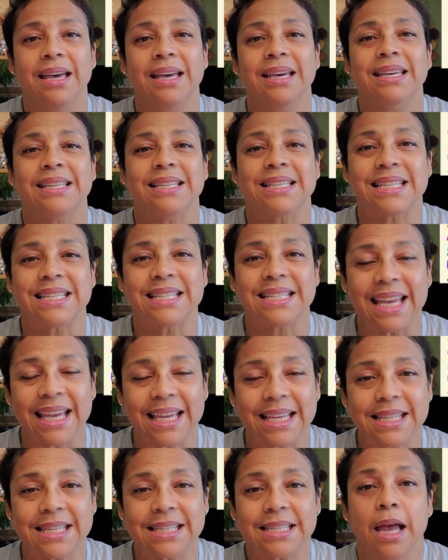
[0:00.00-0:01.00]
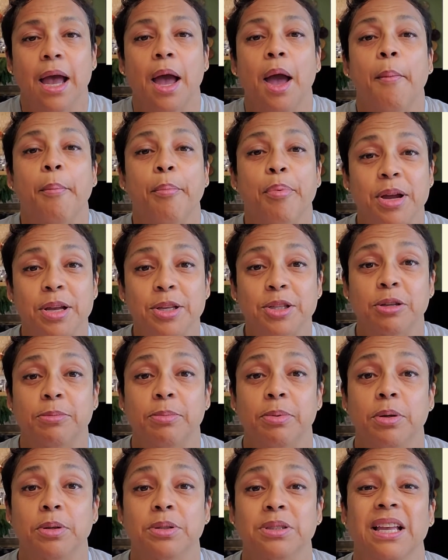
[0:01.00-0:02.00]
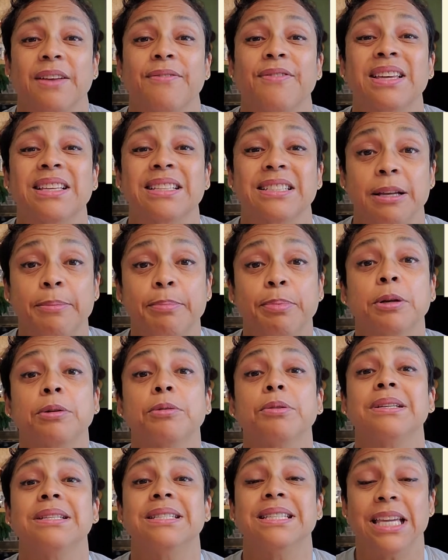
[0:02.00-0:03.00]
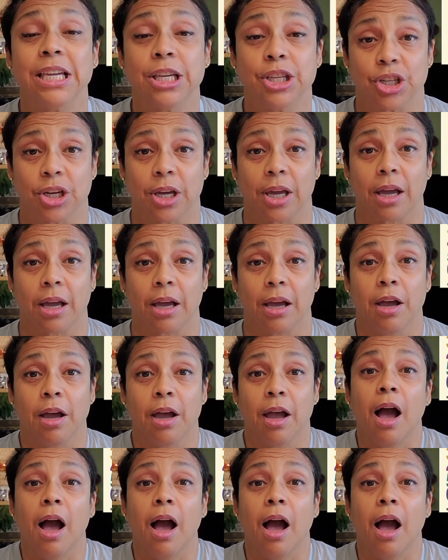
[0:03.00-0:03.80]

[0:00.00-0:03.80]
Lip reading: 6 principles of exemplary teaching